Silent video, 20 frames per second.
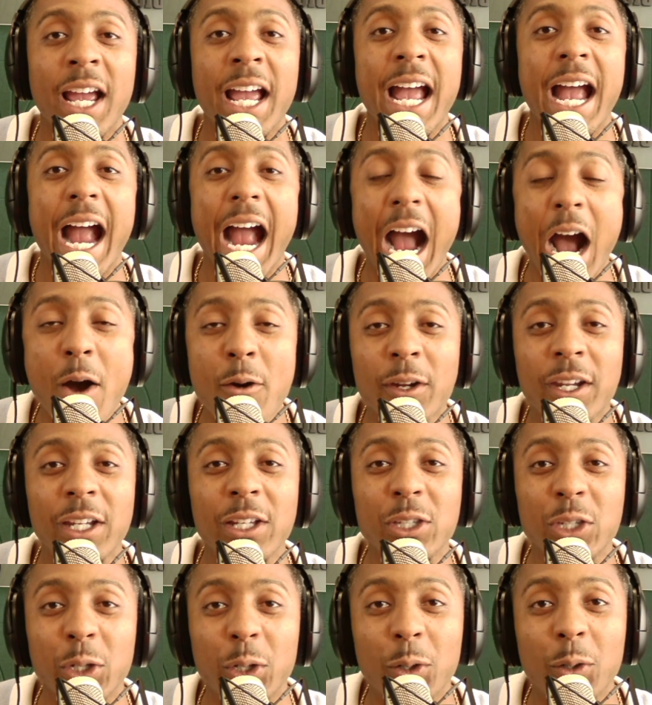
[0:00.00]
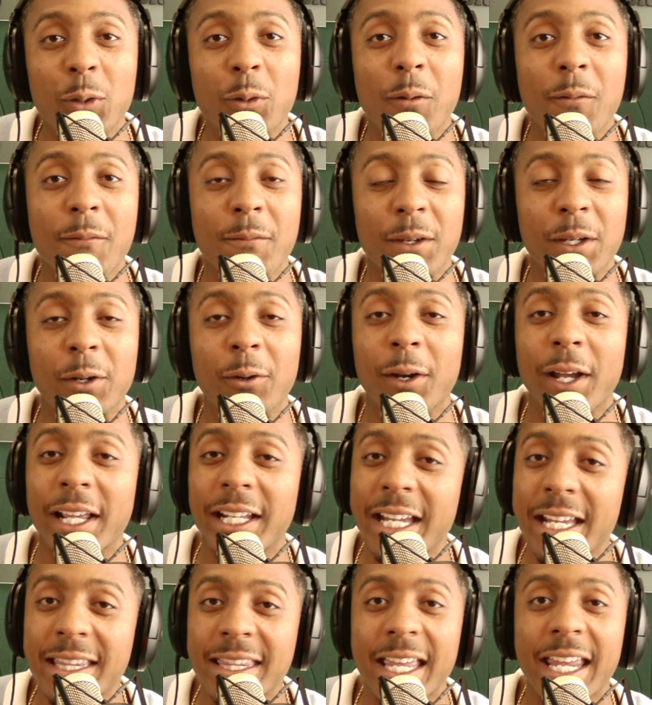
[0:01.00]
How can you feel
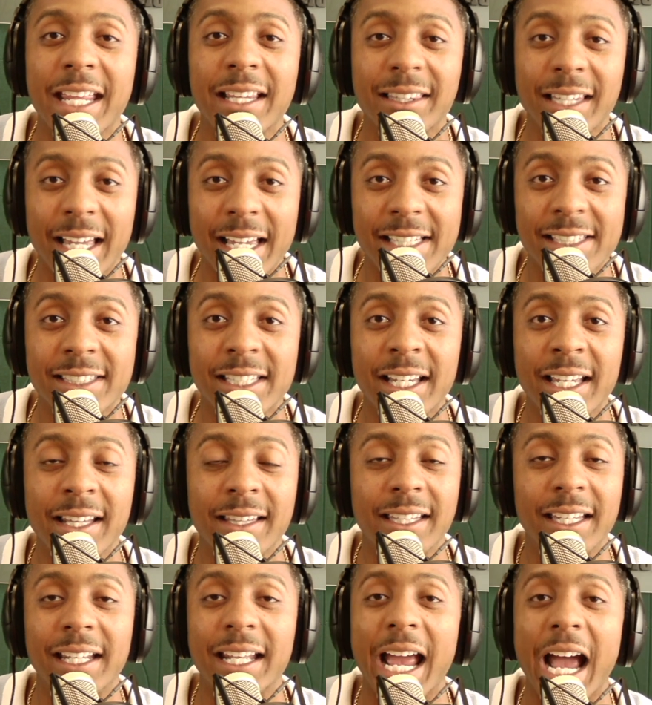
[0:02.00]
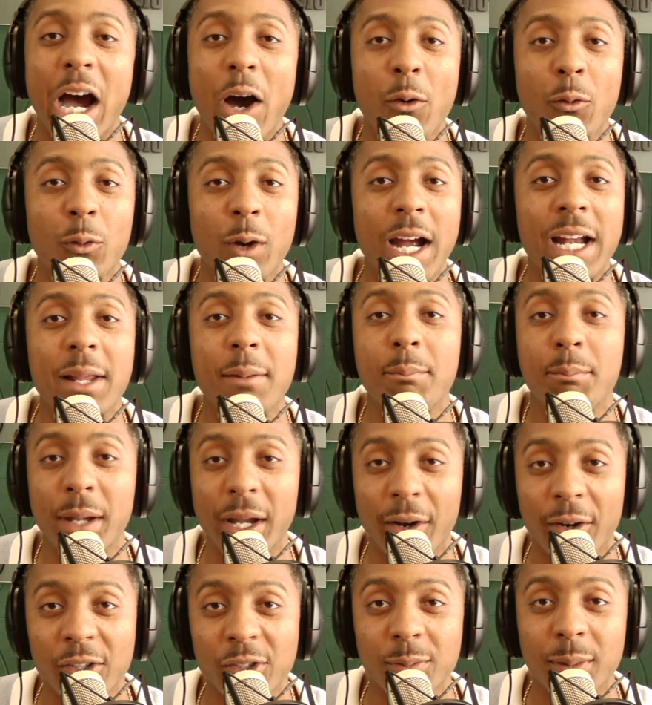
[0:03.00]
anything less than outright
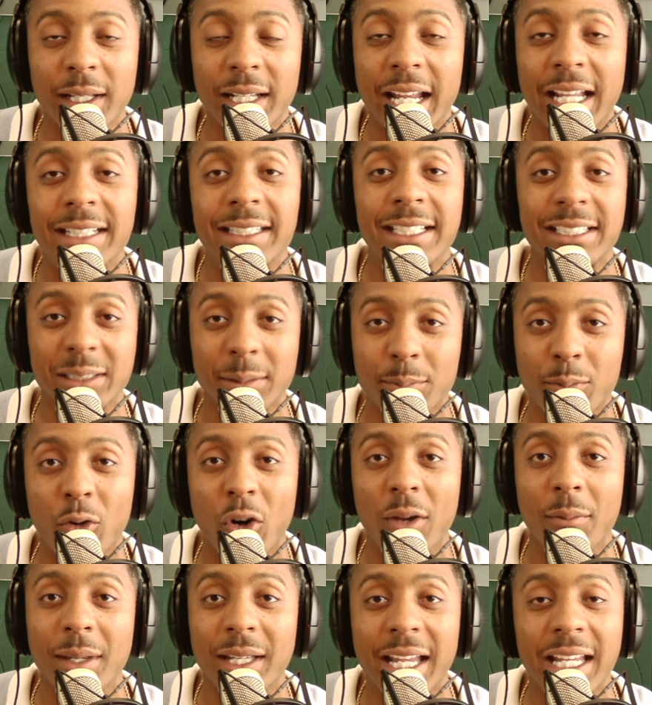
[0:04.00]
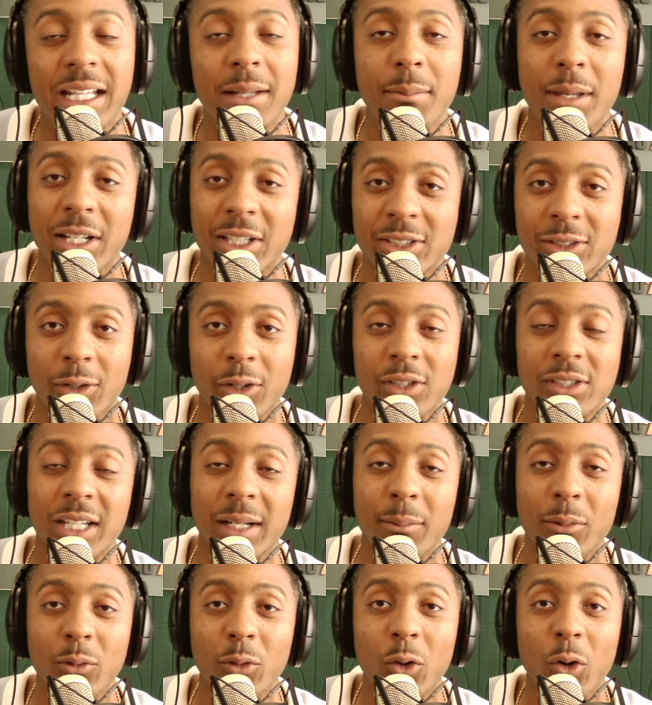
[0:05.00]
embarrassment and disappointment in the Minnesota
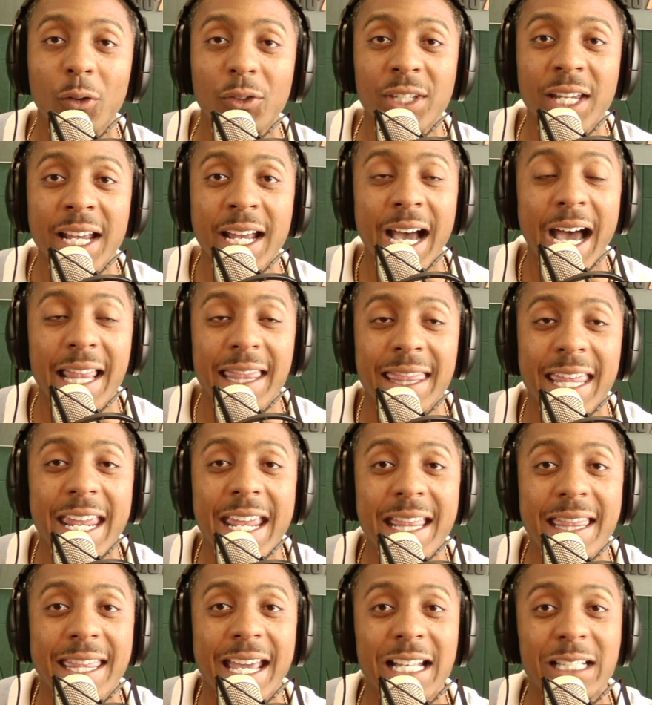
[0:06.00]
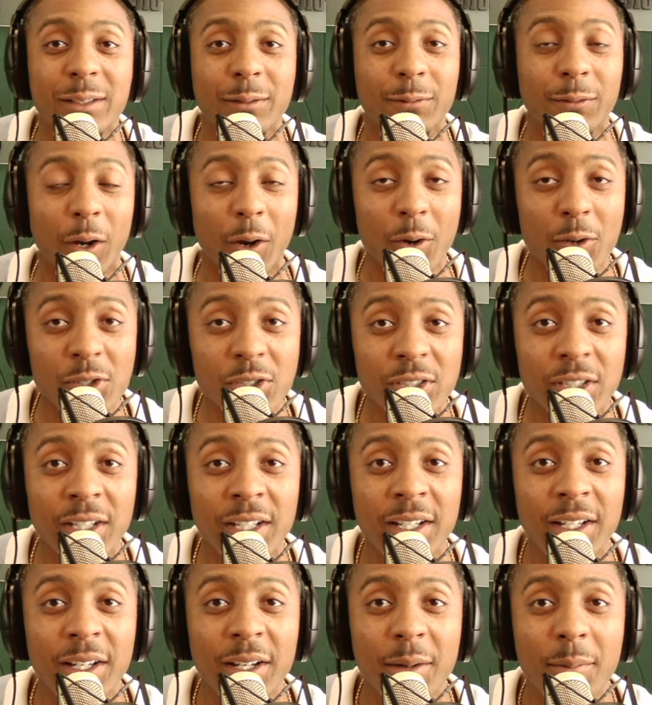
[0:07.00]
Timberwolves? I think that's first,
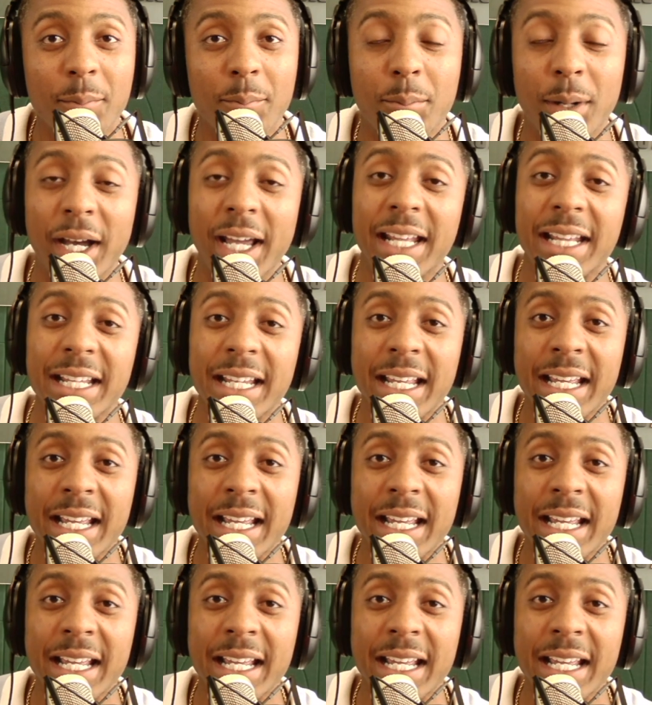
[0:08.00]
but